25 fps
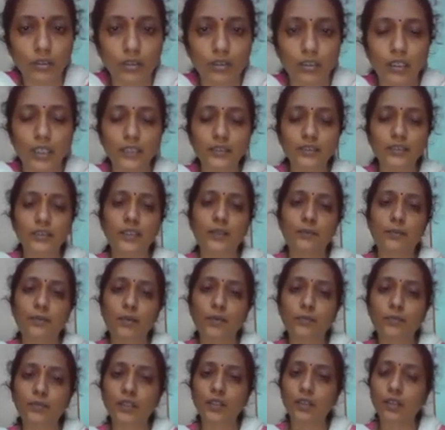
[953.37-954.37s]
concept
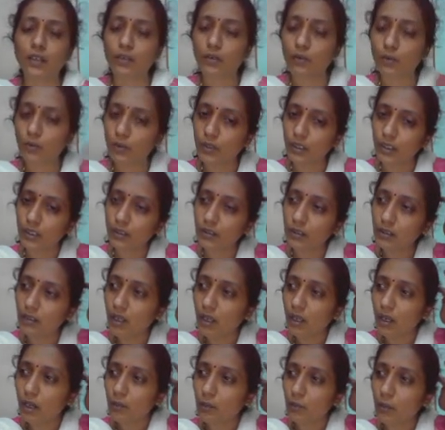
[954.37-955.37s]
of the controller.
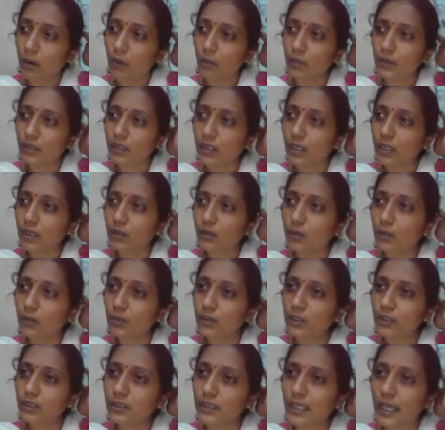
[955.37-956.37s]
Power control
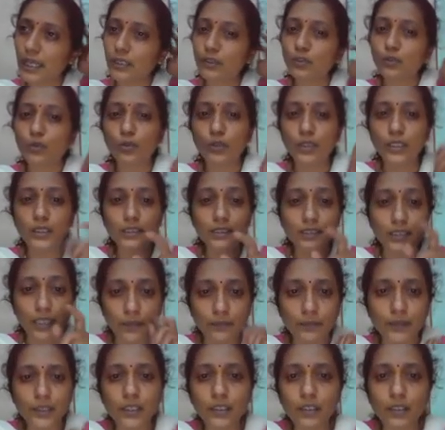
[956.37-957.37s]
is actually
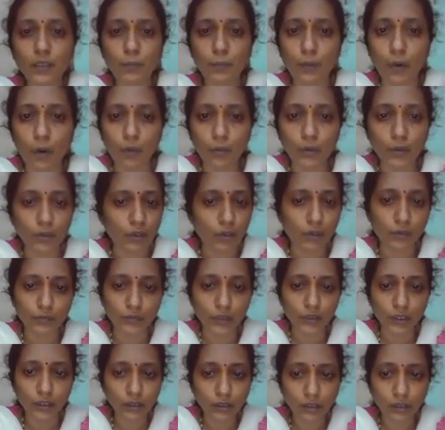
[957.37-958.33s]
saving the power of the